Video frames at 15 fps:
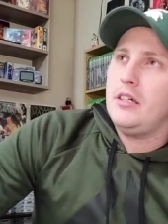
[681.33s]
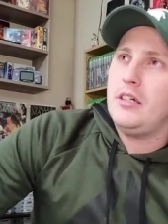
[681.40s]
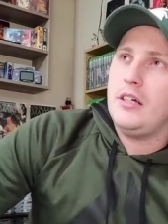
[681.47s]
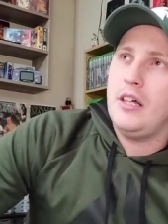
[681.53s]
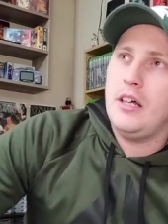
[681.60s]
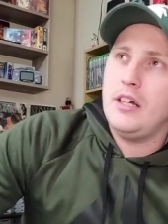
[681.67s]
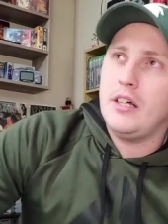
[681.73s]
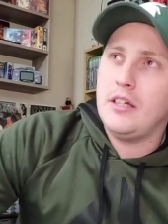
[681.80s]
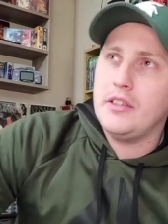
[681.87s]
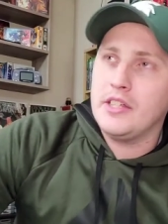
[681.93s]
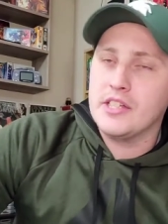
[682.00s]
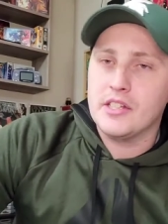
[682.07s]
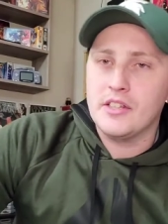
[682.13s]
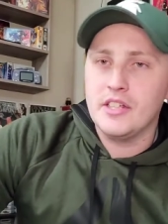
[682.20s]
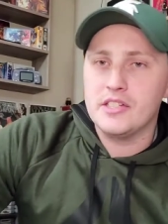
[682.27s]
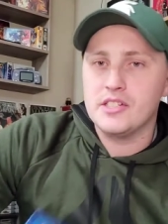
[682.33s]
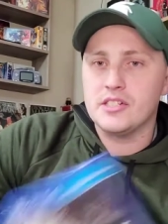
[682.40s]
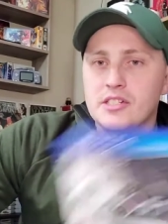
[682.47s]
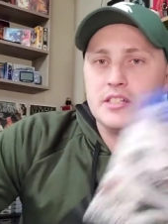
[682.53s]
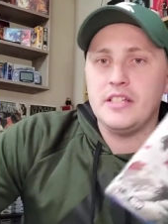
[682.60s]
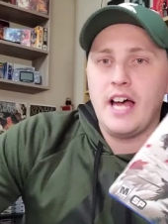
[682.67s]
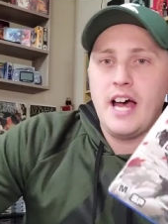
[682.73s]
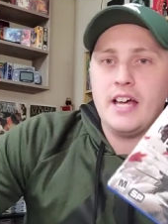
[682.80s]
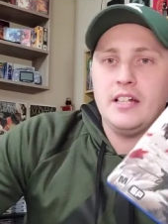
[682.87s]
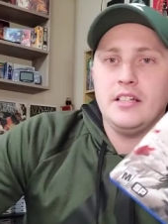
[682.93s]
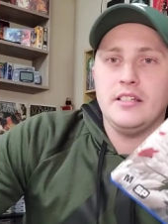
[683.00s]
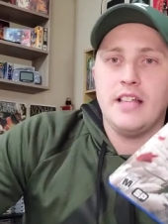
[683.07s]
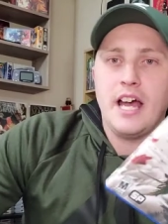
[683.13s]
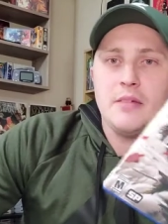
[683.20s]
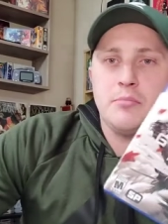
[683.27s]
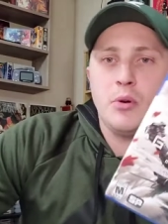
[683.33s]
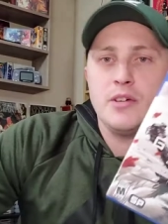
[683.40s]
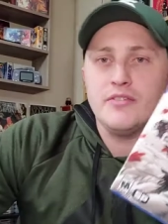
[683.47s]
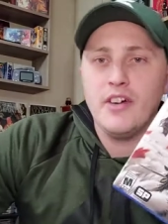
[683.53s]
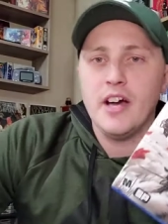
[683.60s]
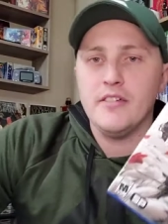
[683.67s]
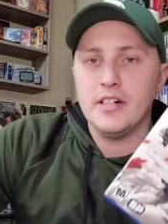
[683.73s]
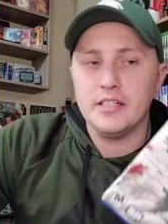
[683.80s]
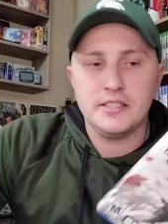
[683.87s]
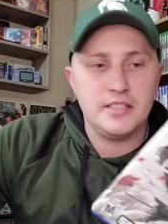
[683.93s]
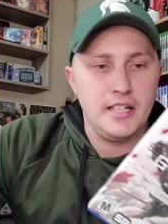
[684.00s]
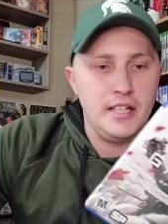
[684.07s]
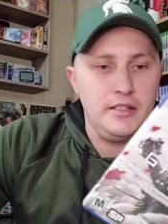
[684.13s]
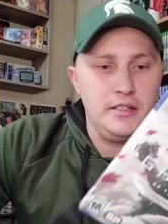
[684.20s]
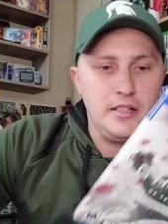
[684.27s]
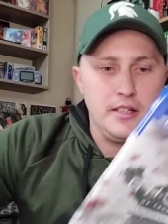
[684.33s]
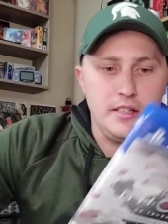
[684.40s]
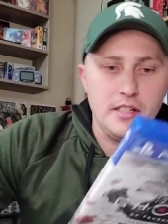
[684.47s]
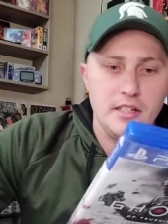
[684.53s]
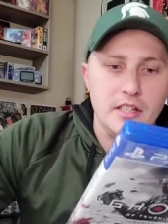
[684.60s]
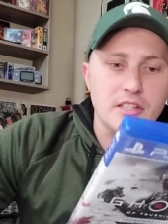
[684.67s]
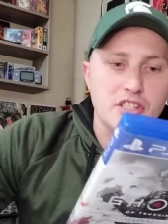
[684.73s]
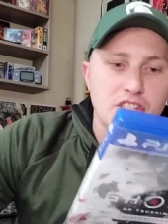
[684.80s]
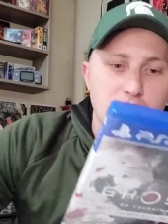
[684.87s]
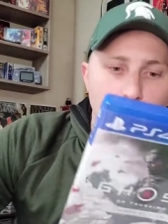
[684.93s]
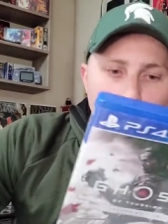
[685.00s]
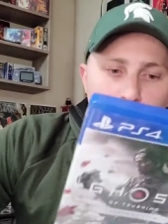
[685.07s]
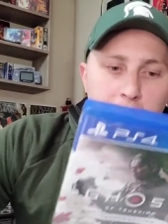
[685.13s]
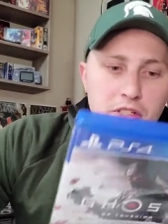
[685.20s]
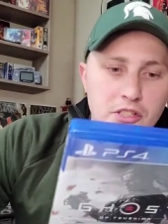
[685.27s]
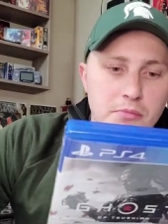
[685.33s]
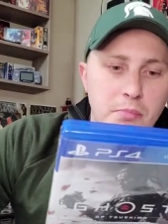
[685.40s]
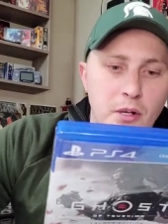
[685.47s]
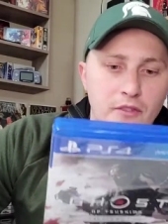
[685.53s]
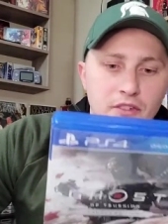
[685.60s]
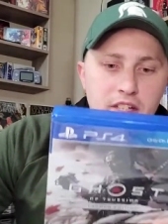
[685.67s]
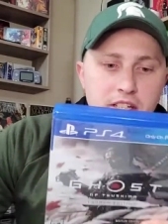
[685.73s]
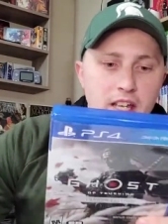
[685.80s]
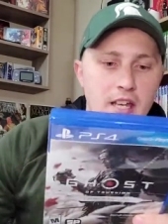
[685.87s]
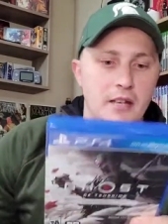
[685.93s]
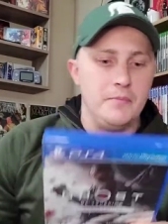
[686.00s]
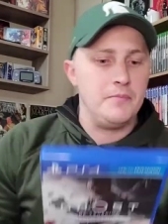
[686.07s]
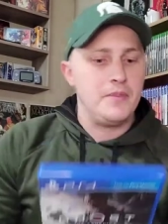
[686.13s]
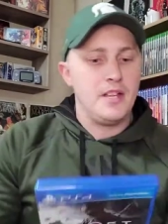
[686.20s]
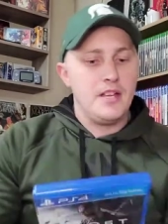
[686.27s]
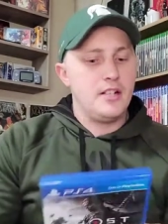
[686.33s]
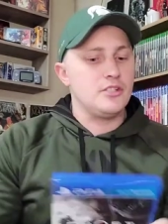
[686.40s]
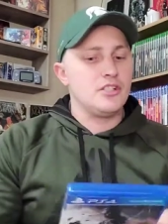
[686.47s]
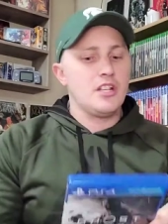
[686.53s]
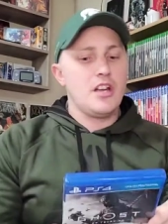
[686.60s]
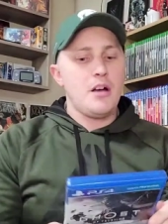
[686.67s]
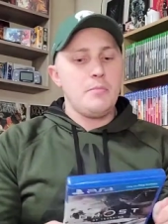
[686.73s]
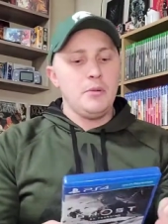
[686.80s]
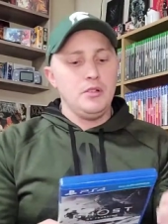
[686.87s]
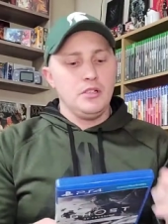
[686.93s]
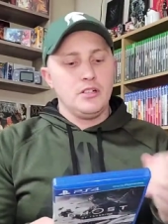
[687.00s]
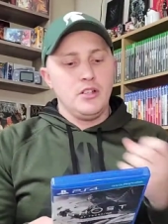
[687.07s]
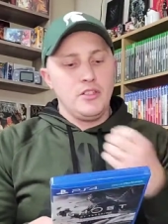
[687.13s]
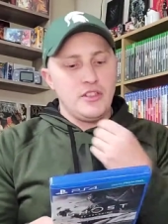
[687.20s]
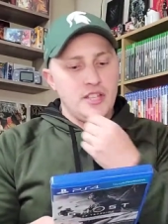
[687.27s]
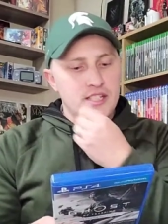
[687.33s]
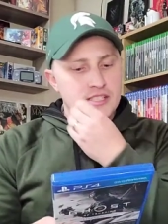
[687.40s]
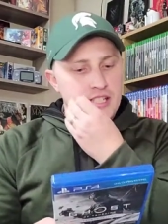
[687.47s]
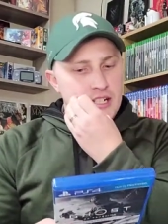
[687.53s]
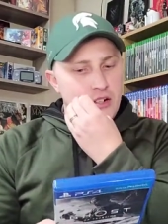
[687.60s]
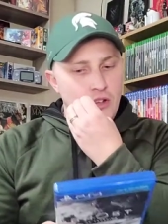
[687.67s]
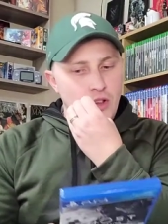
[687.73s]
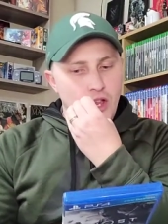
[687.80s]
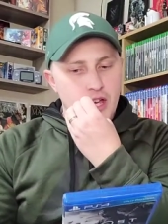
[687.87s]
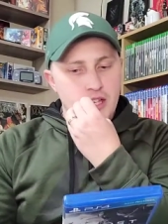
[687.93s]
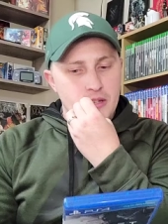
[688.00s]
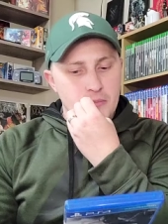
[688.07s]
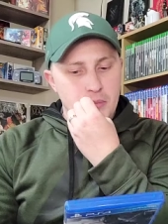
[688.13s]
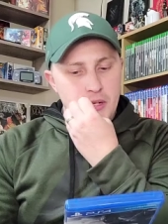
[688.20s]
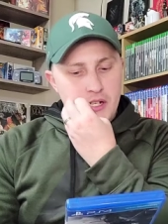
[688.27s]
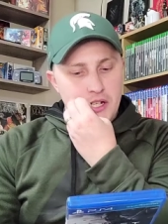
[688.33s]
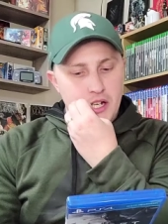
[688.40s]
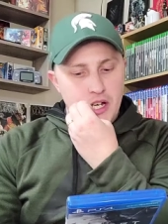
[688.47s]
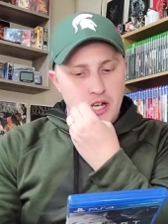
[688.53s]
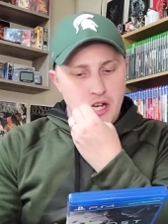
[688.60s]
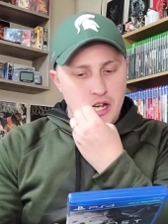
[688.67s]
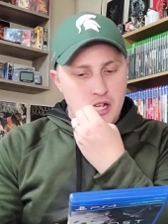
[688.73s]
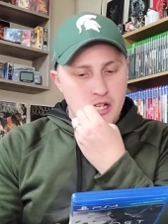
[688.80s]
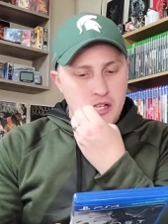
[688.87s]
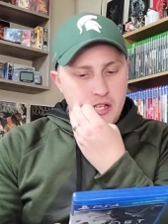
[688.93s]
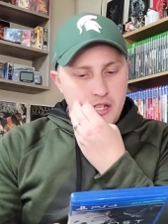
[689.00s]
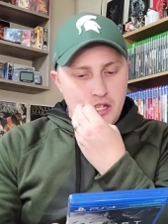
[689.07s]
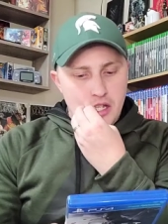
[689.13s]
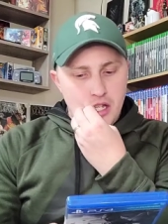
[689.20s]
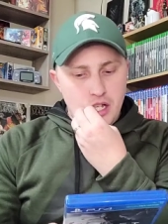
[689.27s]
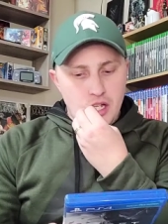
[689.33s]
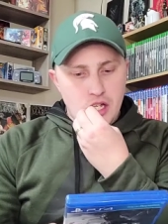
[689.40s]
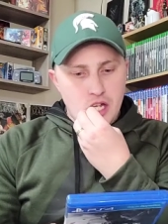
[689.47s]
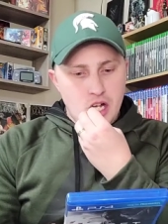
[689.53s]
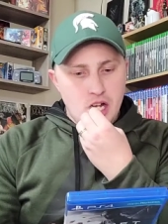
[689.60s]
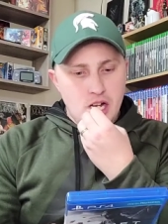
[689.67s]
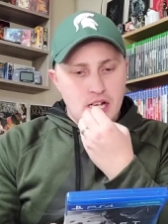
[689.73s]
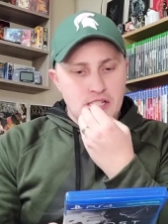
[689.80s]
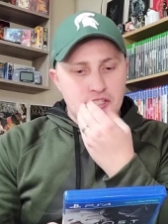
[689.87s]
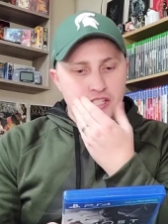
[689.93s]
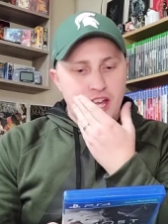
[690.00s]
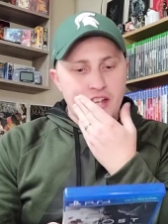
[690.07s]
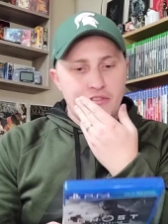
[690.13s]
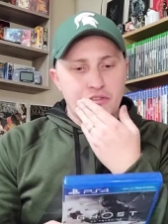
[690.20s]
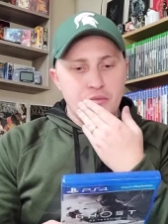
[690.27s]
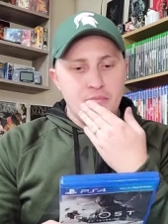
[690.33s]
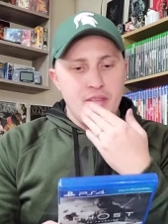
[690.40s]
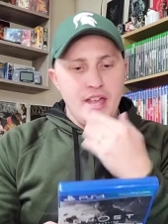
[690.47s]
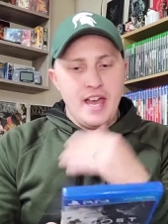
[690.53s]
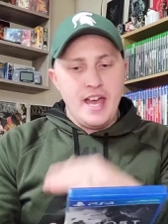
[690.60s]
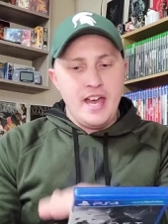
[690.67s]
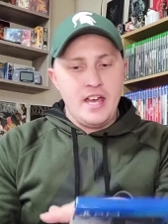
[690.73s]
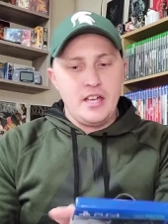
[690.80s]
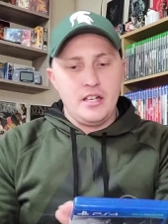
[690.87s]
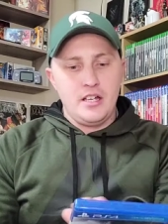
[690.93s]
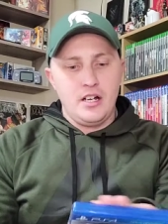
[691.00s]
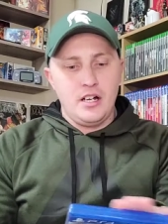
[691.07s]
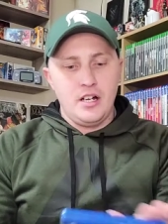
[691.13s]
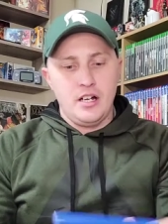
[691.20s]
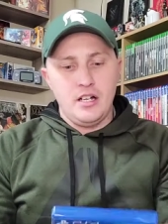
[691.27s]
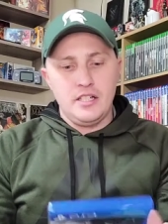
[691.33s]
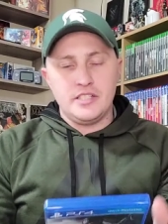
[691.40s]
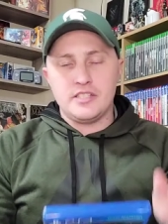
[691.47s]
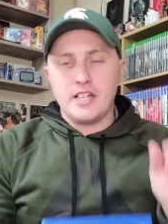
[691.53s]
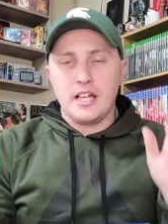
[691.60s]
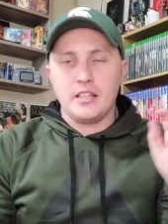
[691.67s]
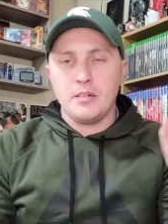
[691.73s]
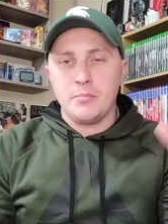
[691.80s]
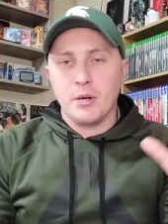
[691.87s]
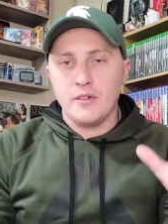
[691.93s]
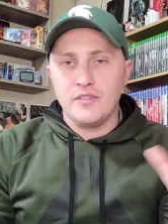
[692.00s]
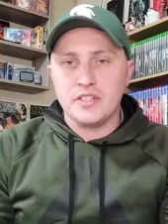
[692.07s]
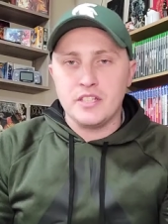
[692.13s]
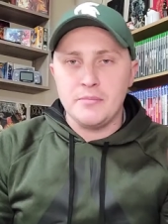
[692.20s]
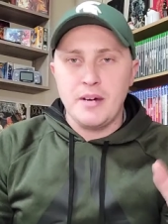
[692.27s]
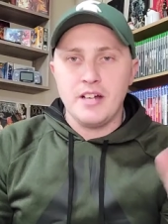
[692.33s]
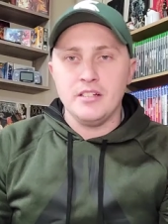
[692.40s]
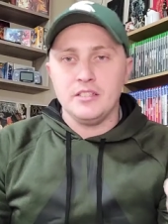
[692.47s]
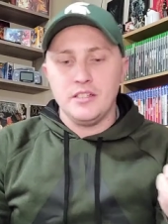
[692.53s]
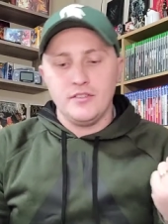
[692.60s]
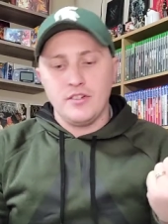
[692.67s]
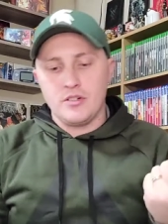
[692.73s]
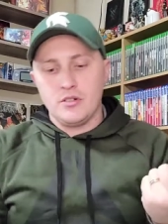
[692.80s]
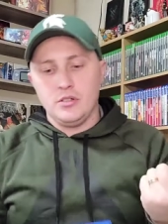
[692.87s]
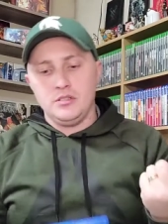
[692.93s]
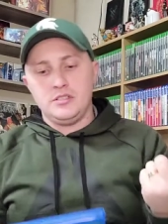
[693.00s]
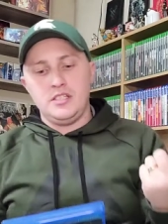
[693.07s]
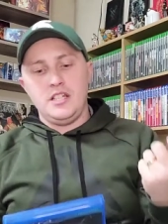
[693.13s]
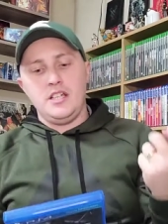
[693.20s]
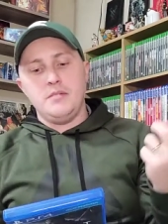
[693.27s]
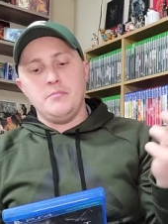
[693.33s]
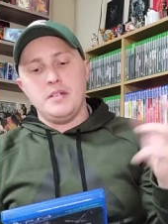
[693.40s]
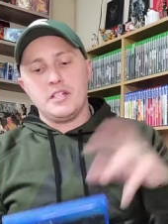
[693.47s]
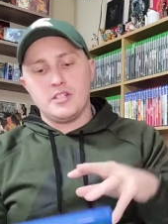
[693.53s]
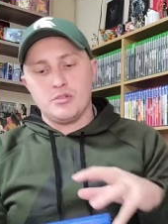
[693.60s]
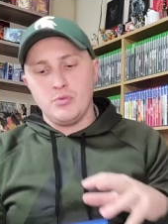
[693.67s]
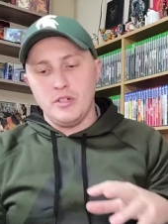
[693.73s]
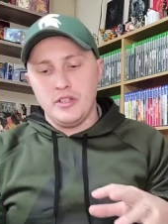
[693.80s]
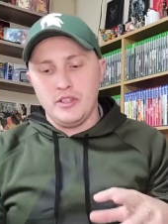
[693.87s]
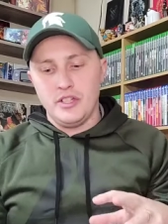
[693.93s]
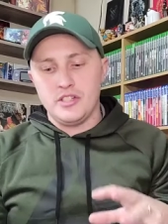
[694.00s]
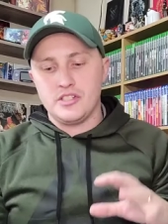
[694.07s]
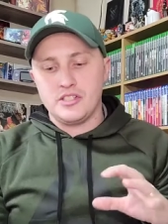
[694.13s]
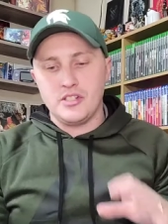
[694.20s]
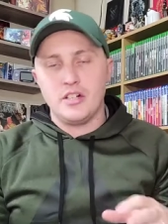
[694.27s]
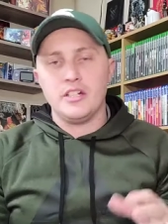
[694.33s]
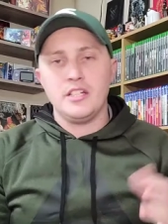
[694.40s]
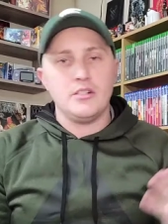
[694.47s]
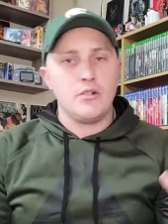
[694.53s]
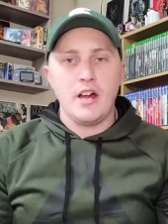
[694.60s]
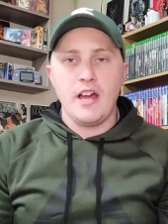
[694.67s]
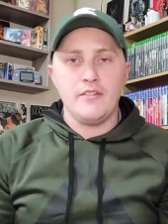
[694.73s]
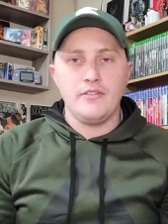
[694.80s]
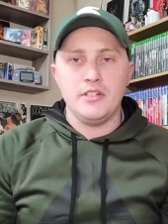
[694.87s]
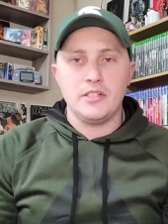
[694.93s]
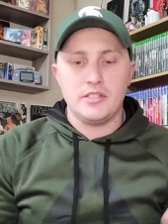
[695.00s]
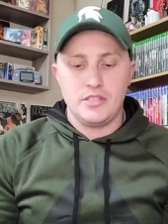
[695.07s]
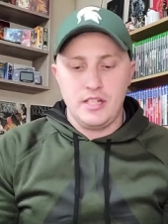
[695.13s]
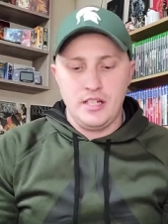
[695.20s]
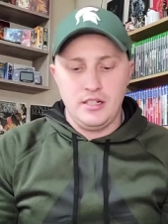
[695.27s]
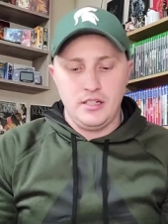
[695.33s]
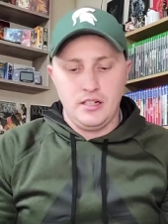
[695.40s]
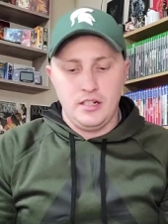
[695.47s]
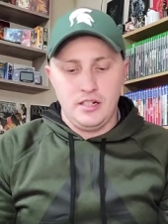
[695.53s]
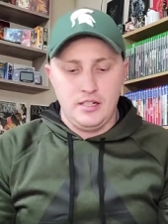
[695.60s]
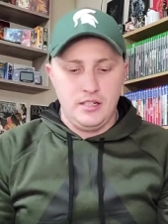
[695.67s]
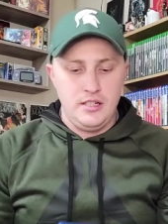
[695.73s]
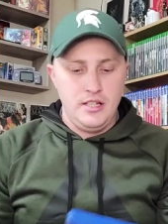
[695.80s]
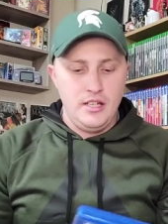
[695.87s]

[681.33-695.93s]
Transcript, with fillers: Uh, th- this is a nine nine point five out of ten this is almost a perfect game. There's a couple little things I don't like, but uh, uh, aside from that, uh, it's got the perfect amount of difficulty mixed with a uh, stunning graphics, and uh,